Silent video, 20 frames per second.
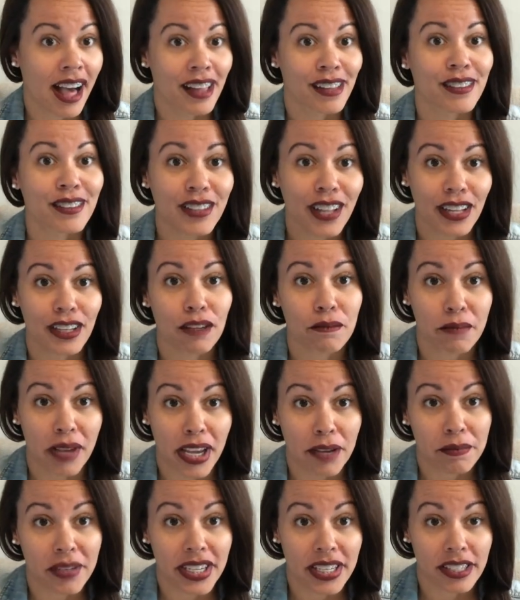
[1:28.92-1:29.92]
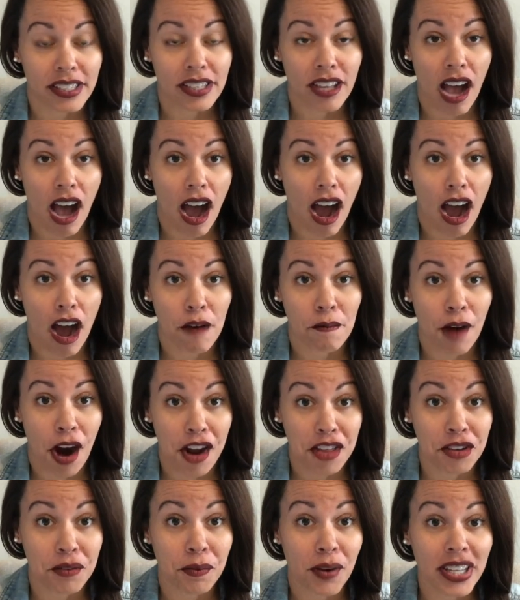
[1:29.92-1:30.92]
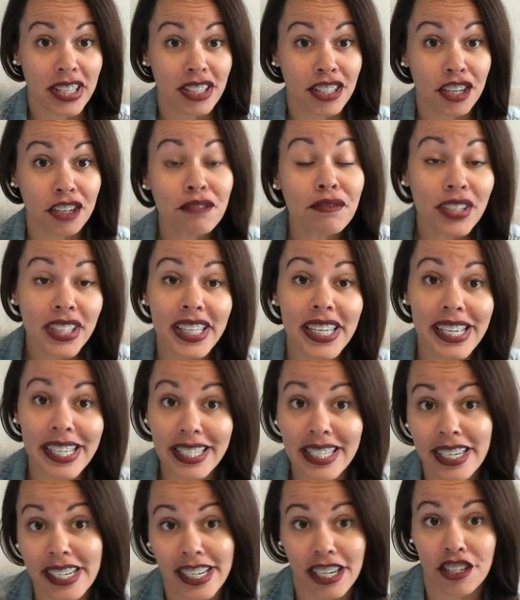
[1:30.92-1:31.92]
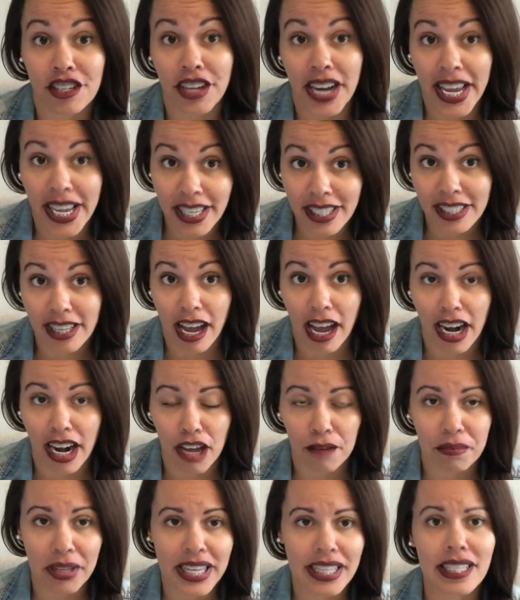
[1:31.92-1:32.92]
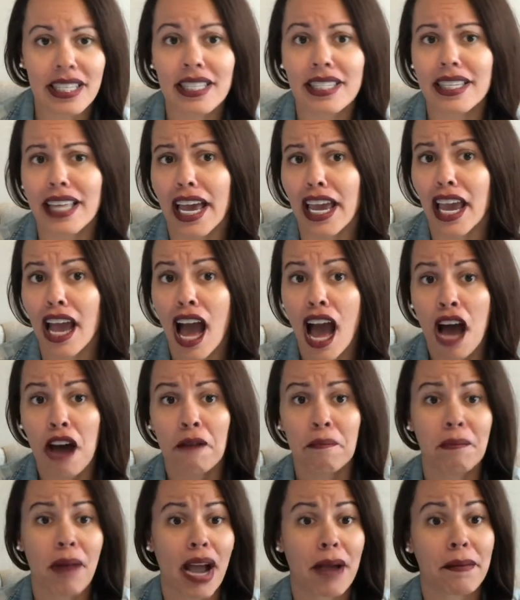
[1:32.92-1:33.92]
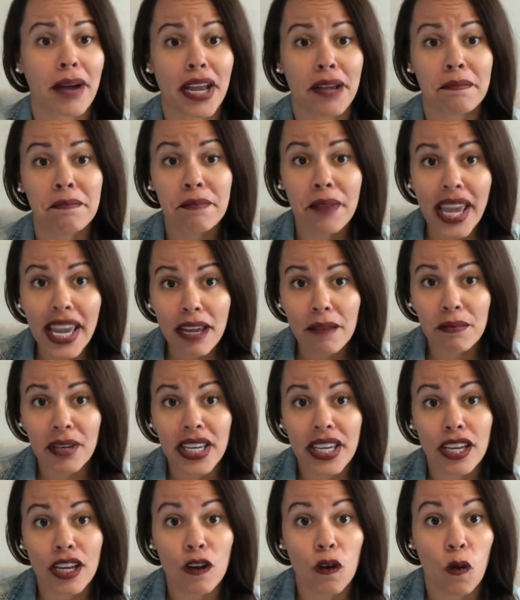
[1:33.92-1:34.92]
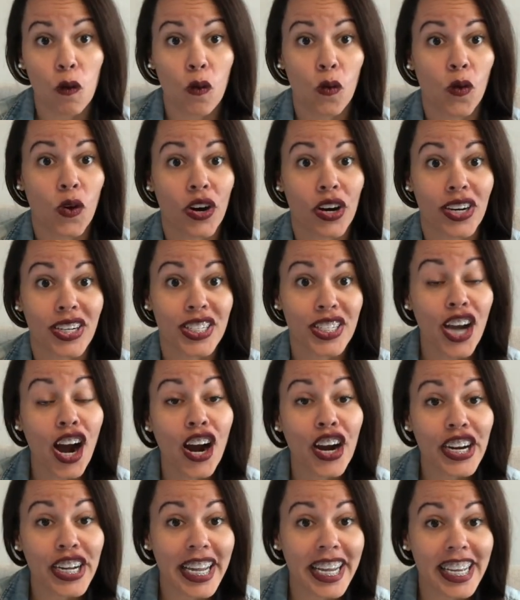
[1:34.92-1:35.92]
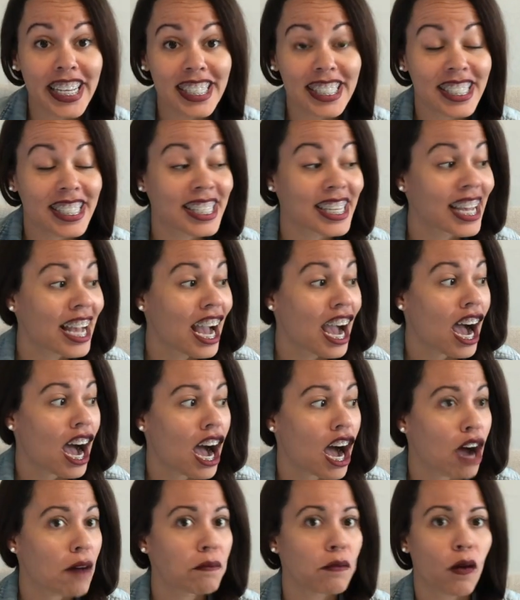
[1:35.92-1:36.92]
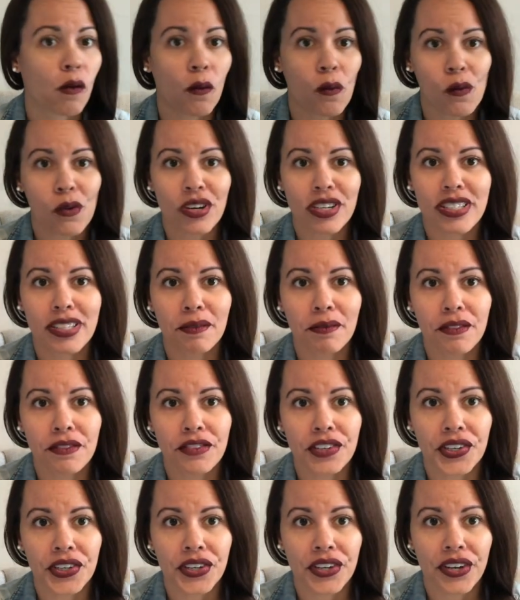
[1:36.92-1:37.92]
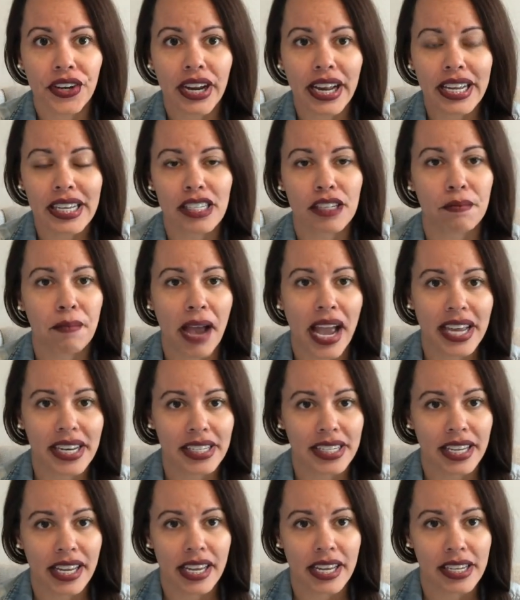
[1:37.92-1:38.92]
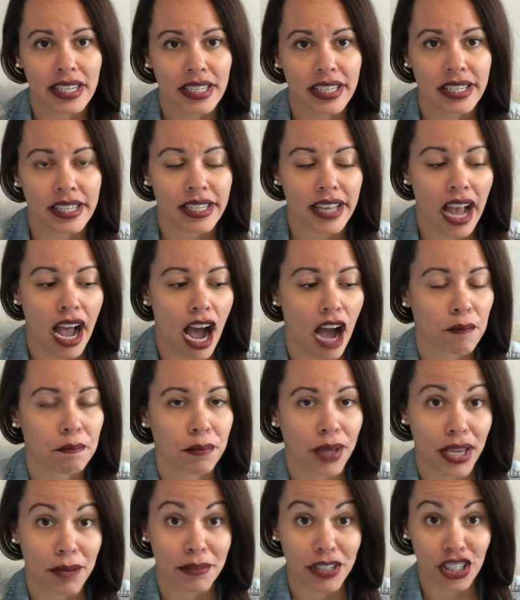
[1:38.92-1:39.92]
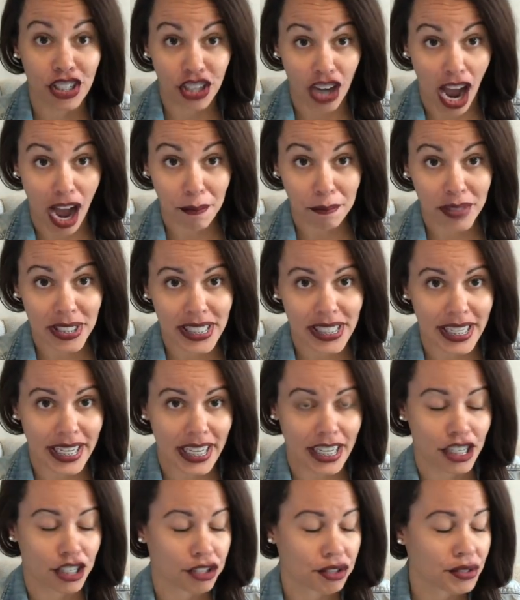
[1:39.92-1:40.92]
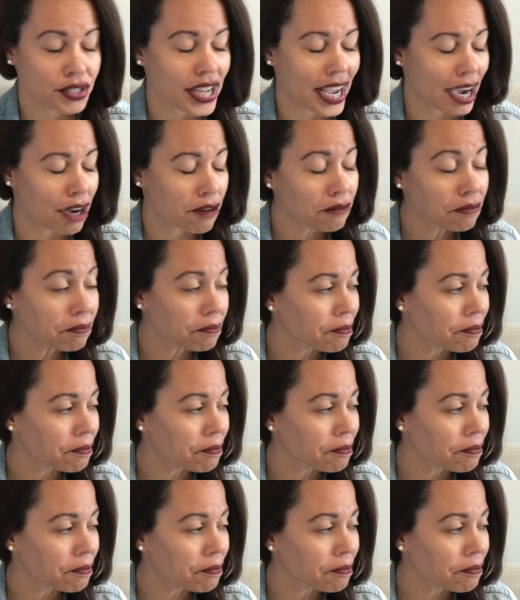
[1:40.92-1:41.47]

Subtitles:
Lillebabies are the ones that are really easy to get your hands on at places like Bye Baby or Target or some of your independent baby shops in your town.